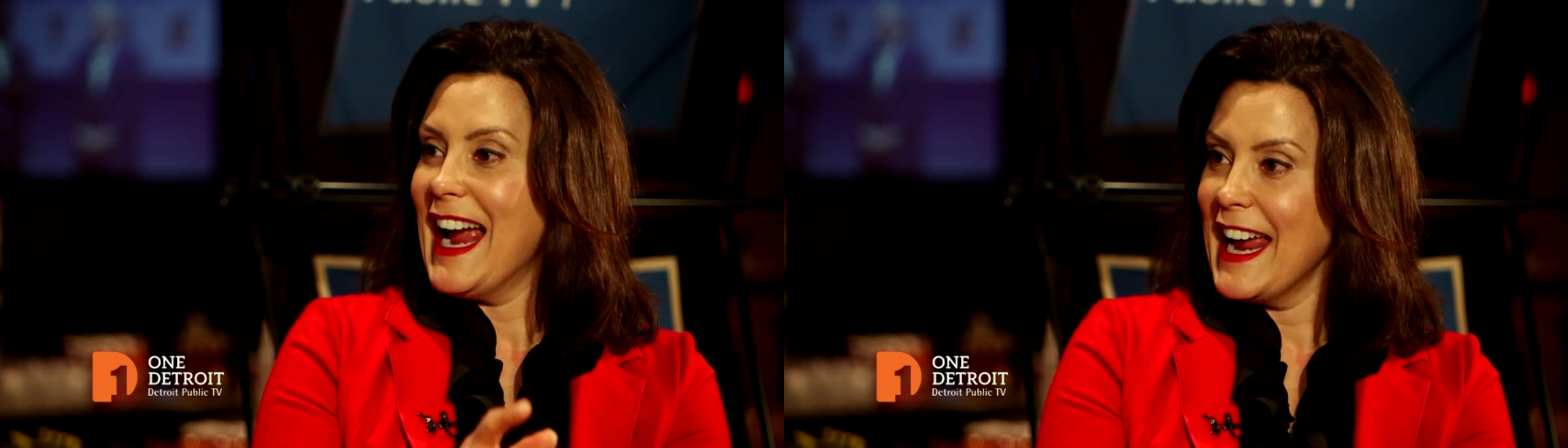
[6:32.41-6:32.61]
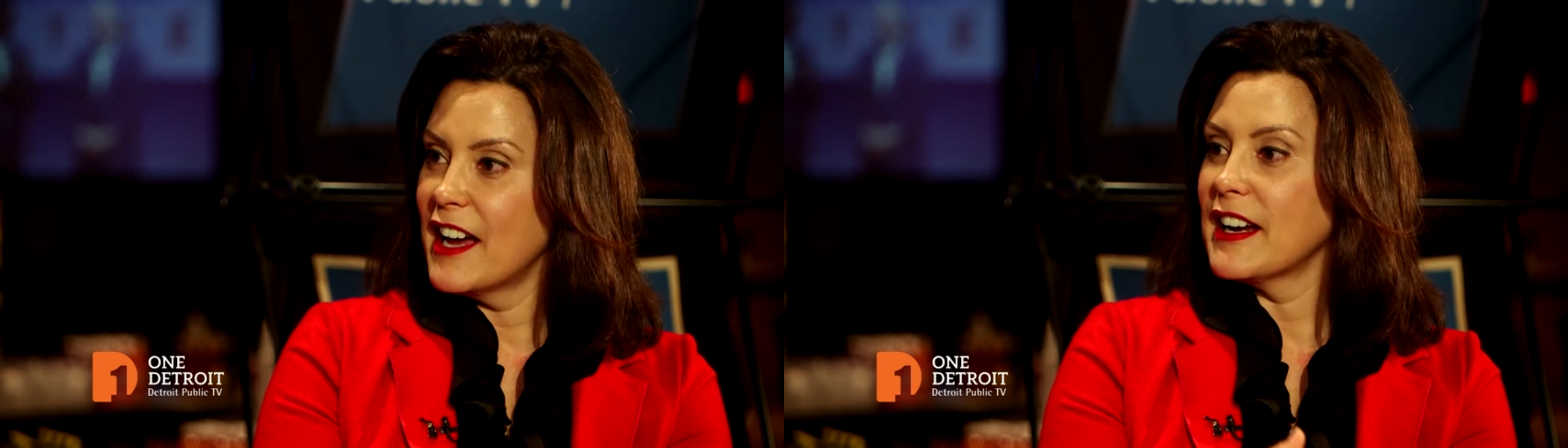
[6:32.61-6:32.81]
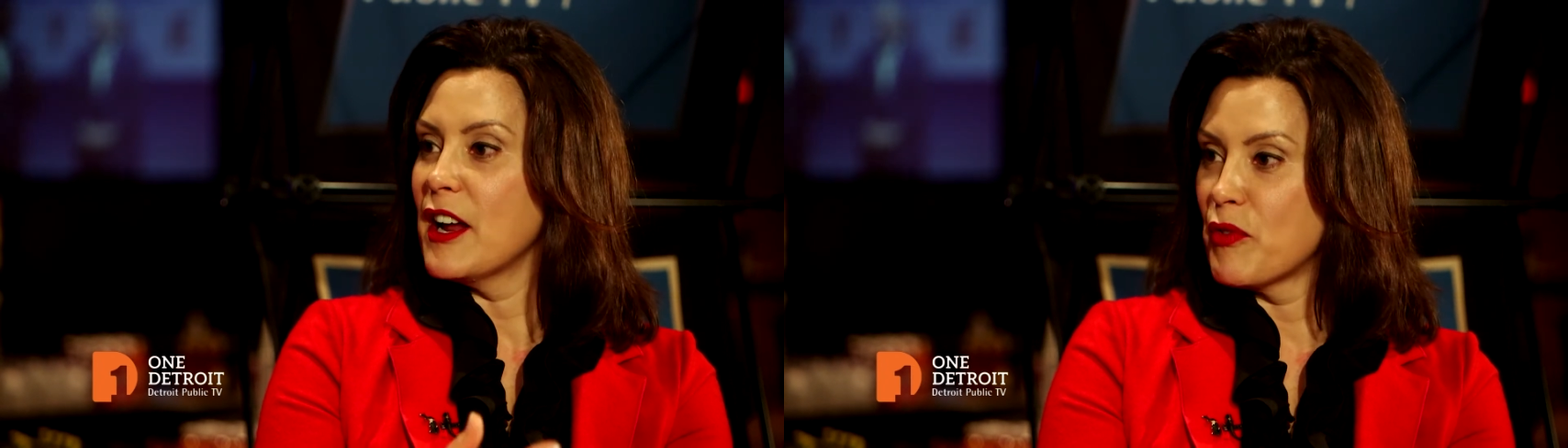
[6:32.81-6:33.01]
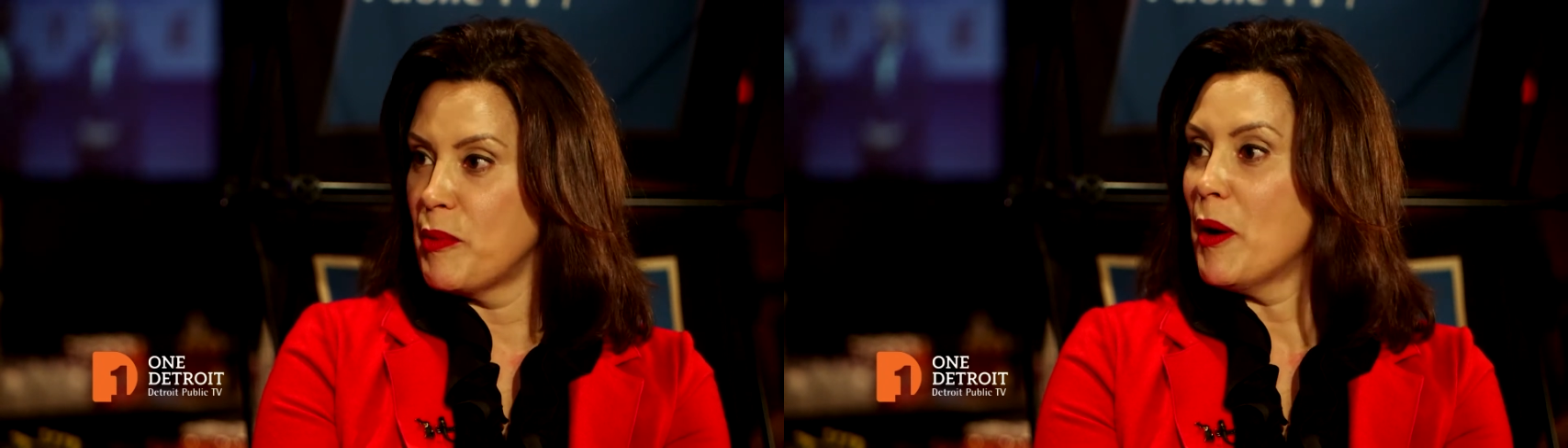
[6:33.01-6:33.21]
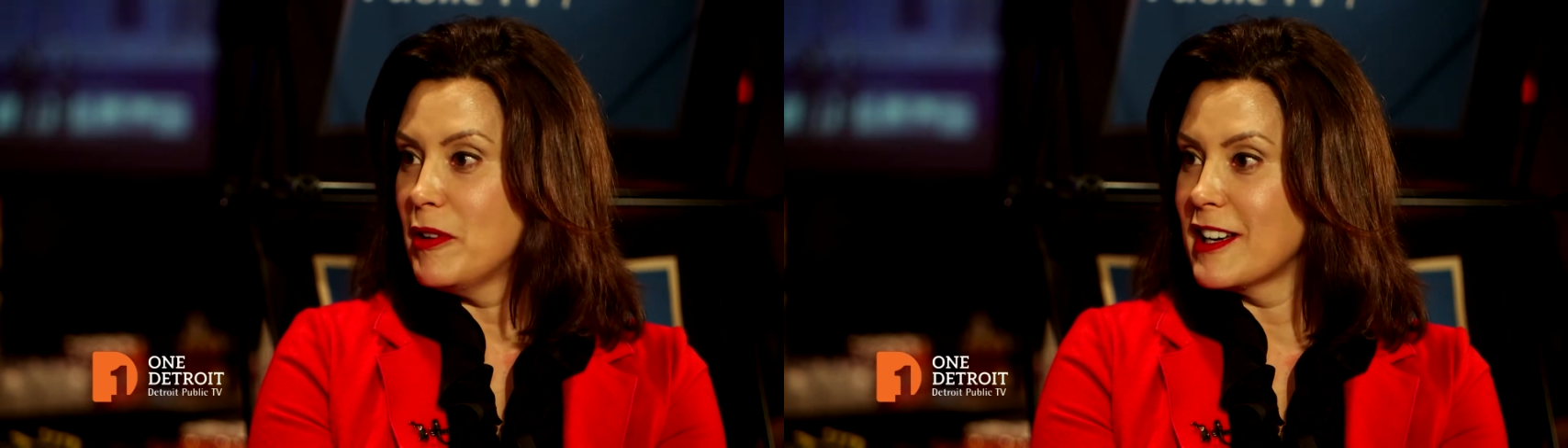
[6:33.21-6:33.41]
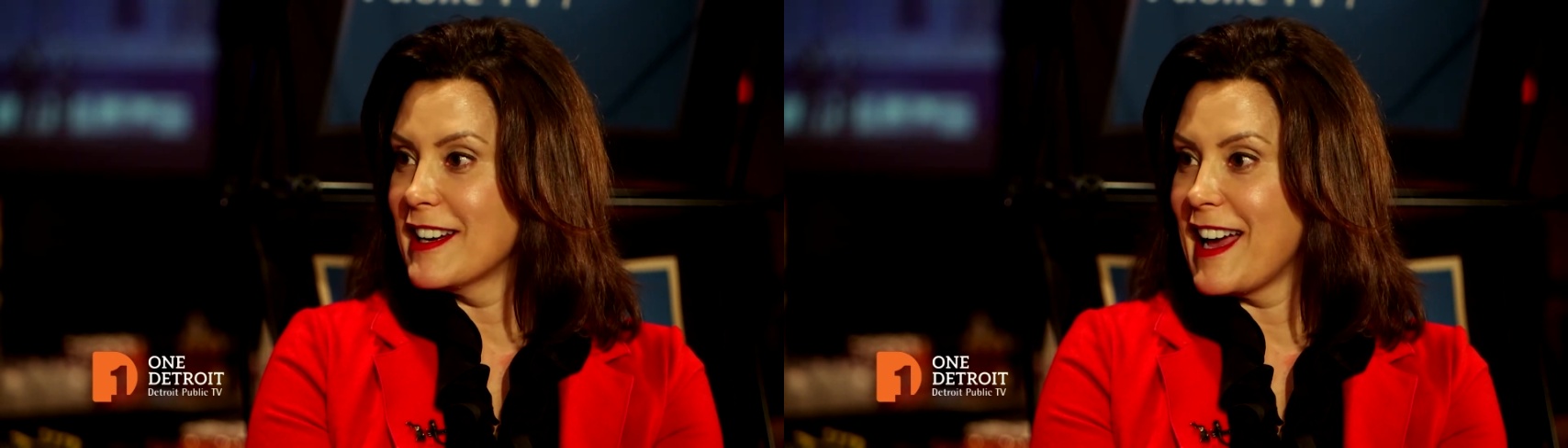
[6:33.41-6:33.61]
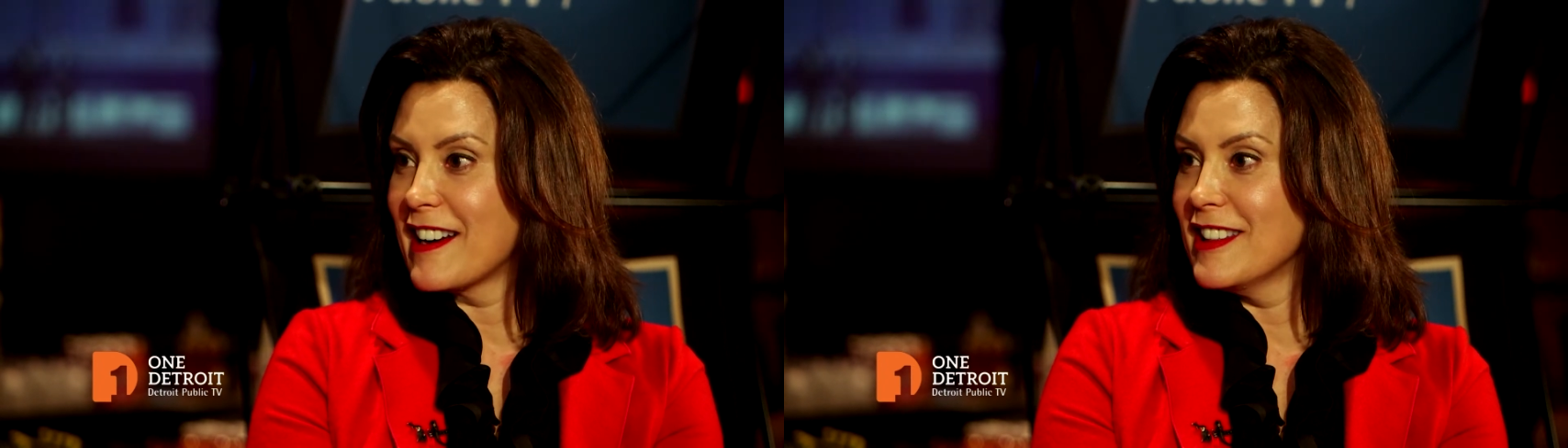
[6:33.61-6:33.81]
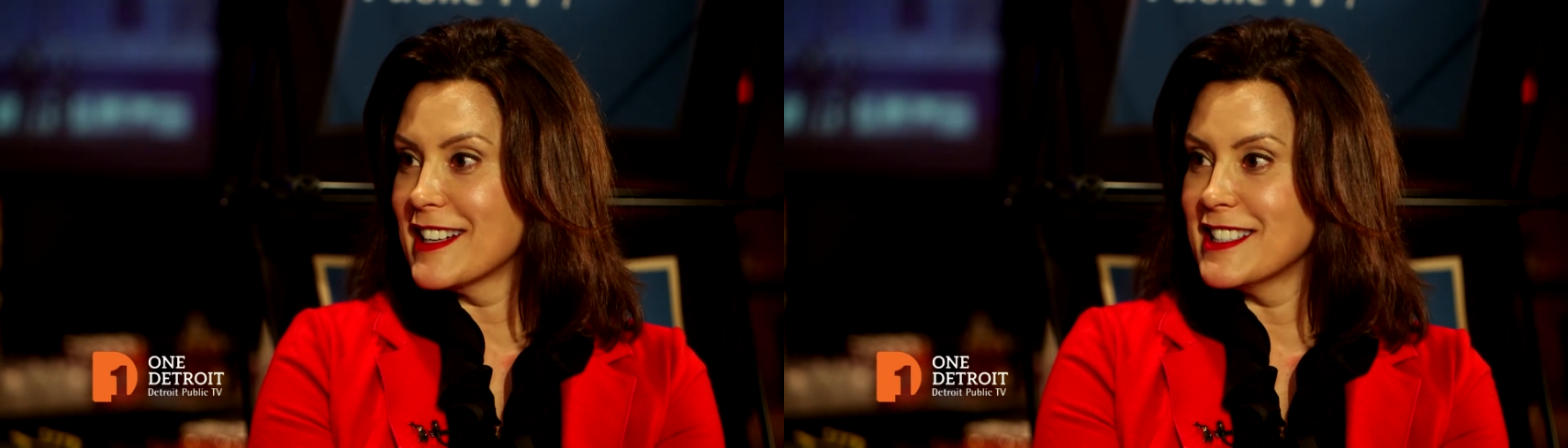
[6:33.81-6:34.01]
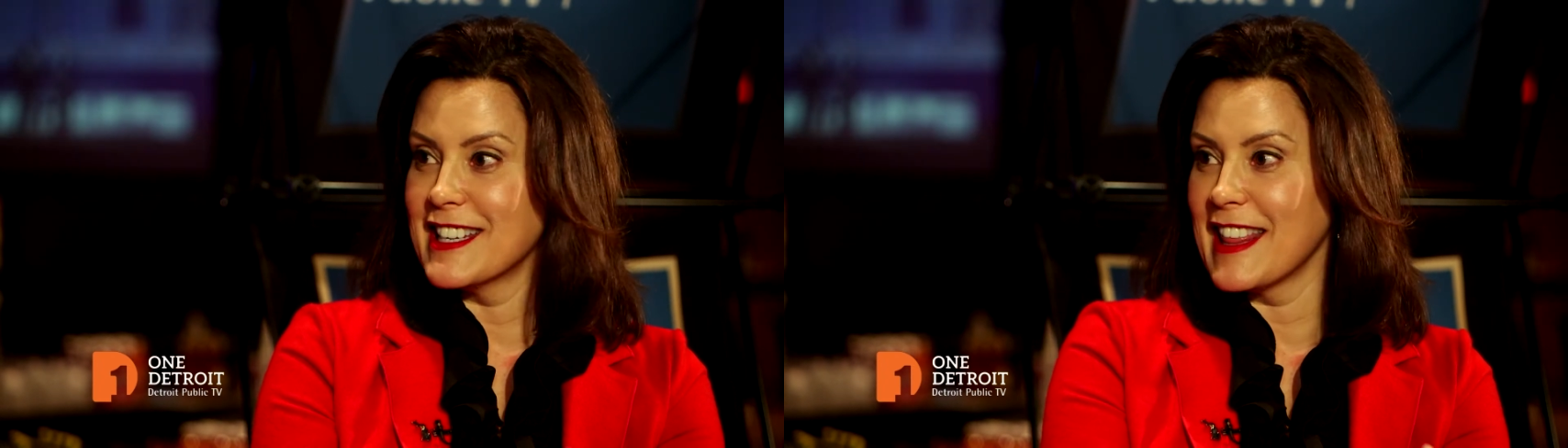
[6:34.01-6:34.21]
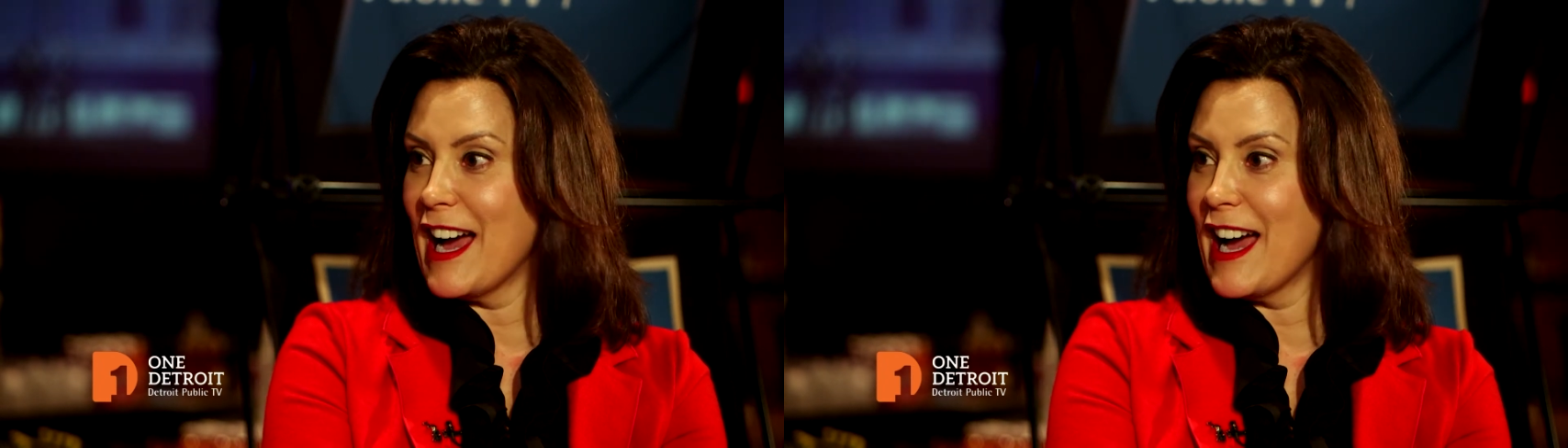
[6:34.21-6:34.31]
and a Republican got elected to the